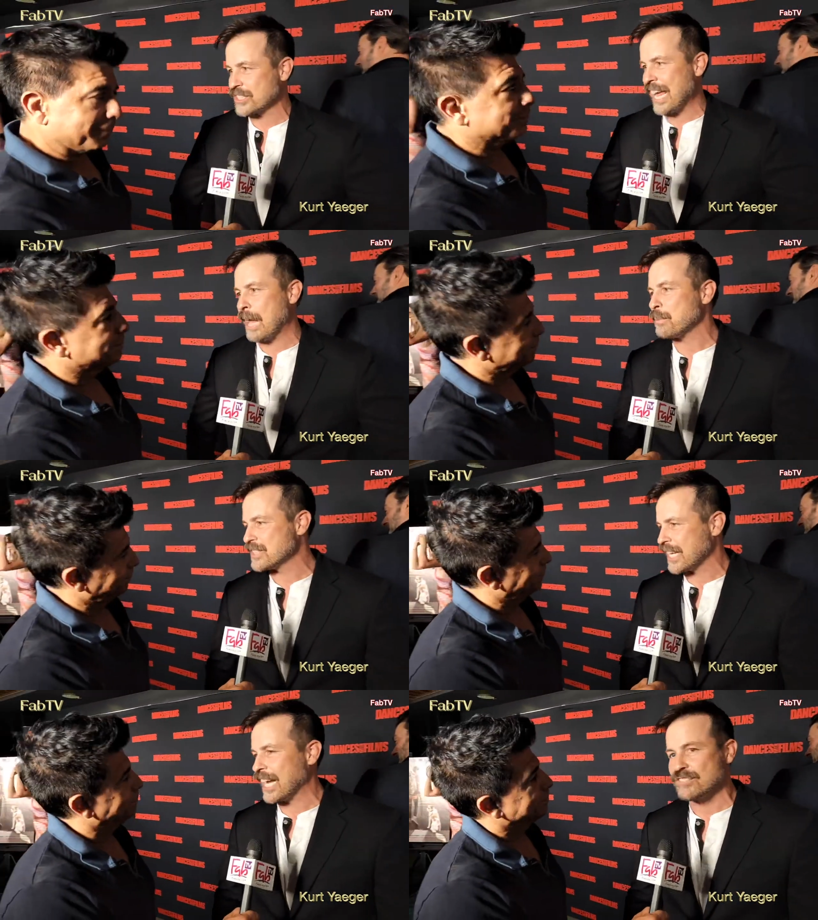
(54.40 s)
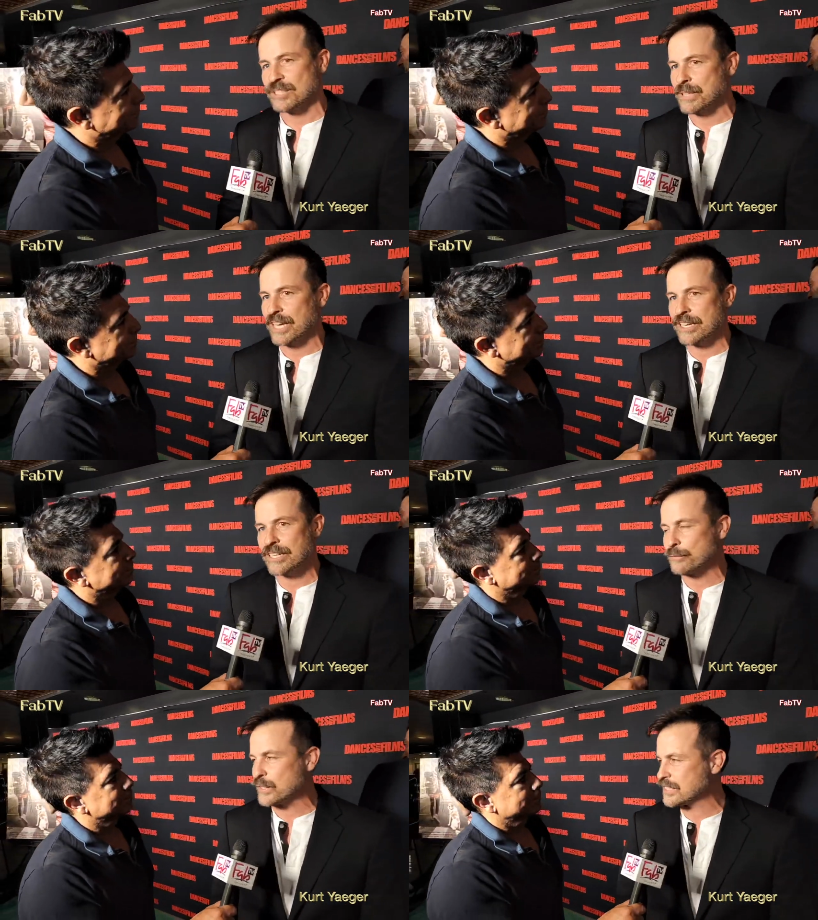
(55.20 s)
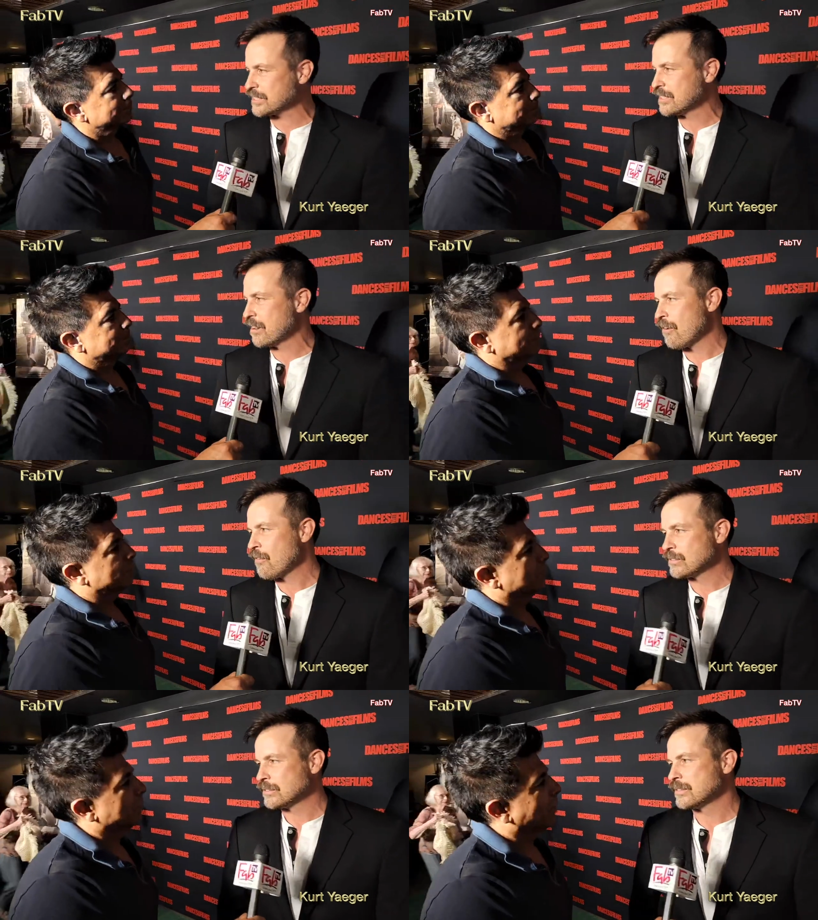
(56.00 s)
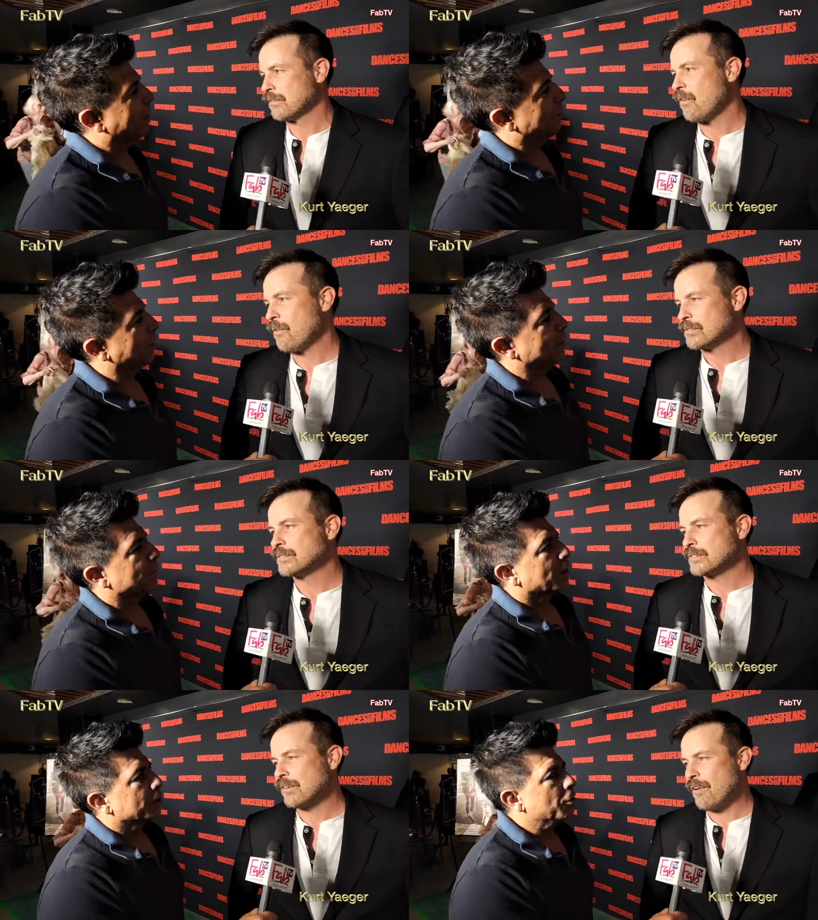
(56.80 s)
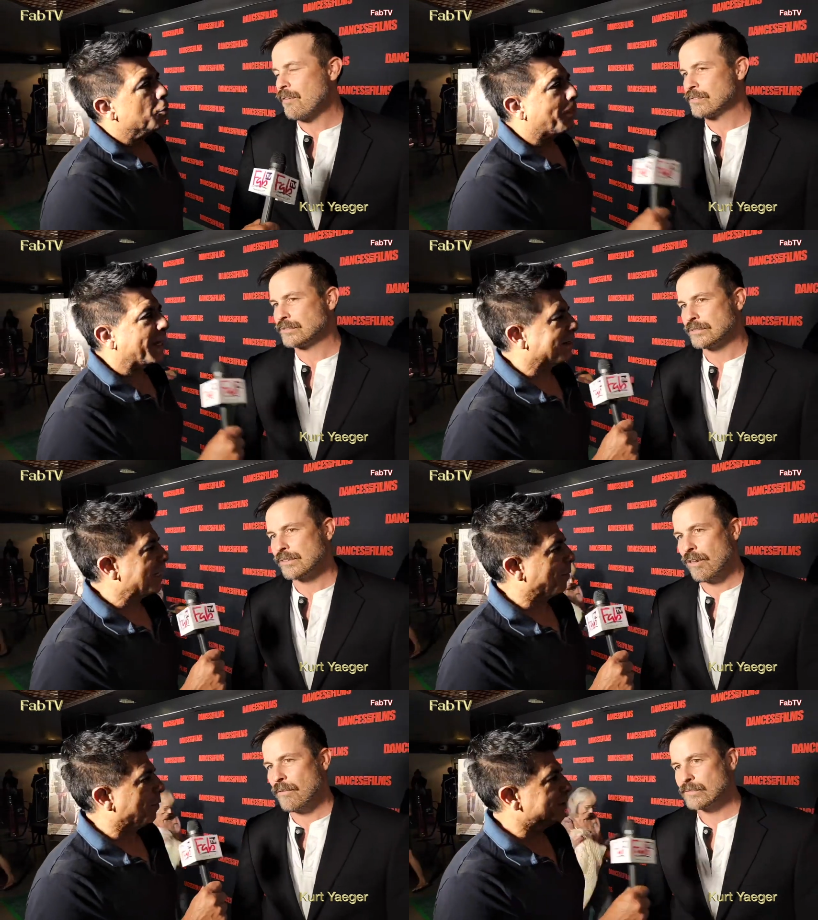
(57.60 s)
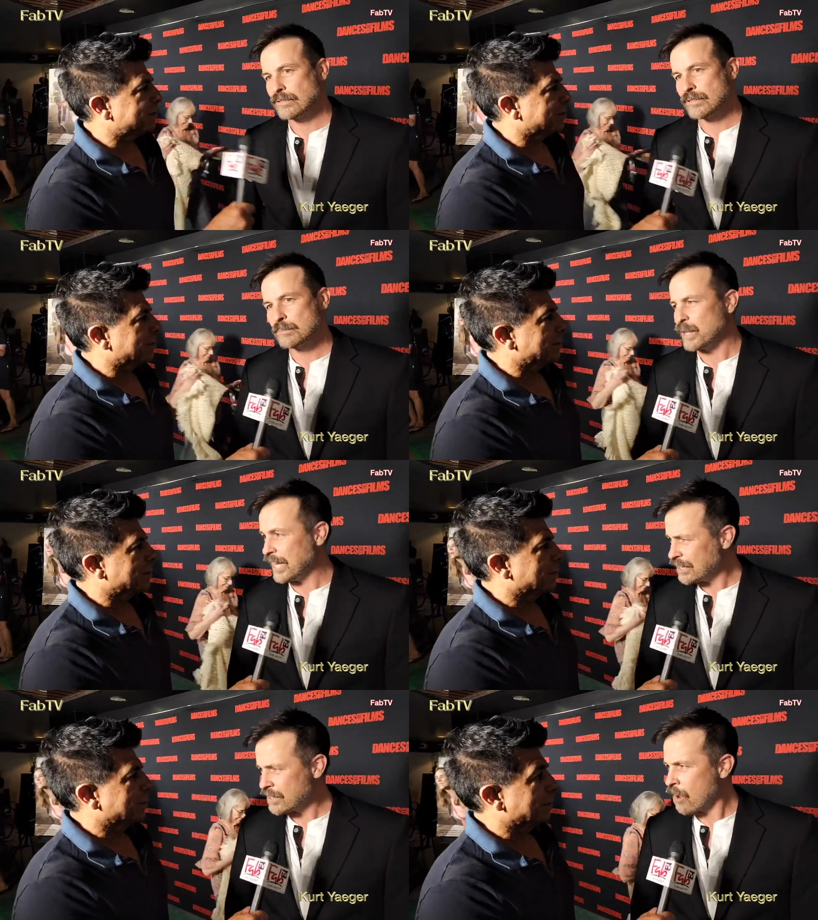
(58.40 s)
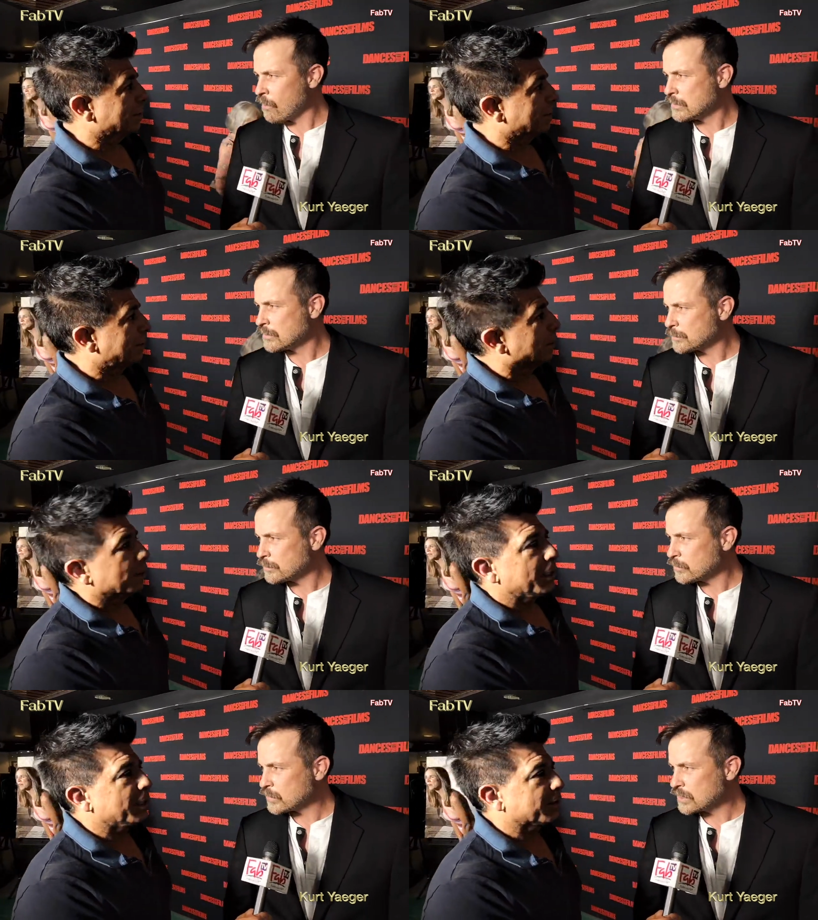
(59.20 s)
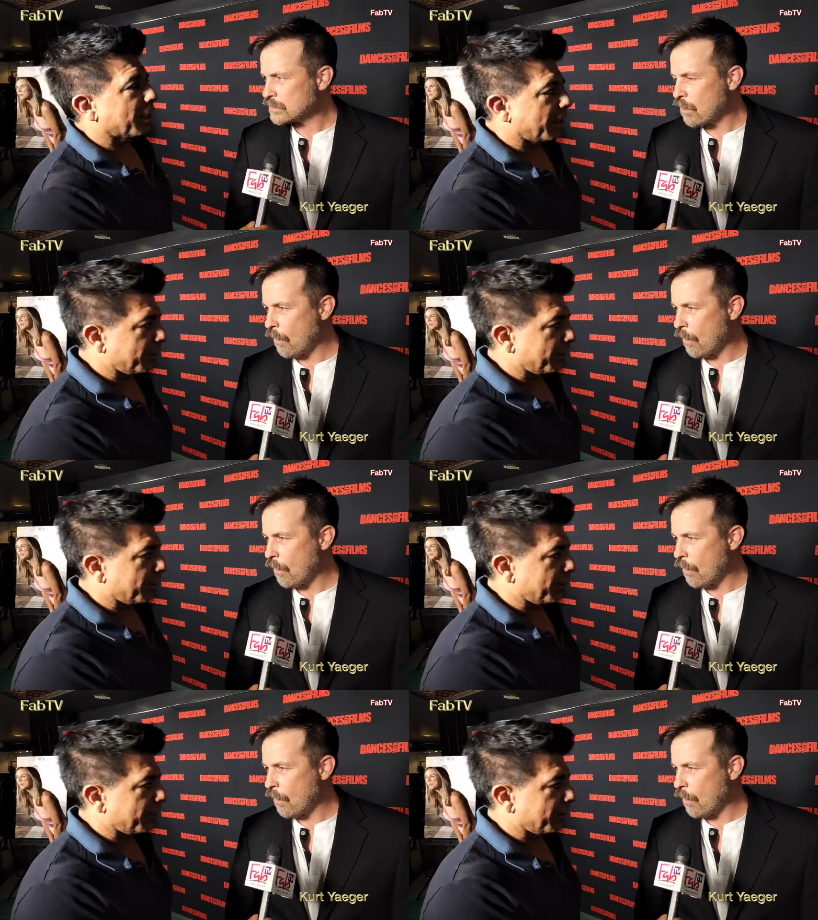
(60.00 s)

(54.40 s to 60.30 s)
Speaker 1: just happens to have some kind of difference. Right, right. Do you know who Blake Leeper is? Blake? No. He's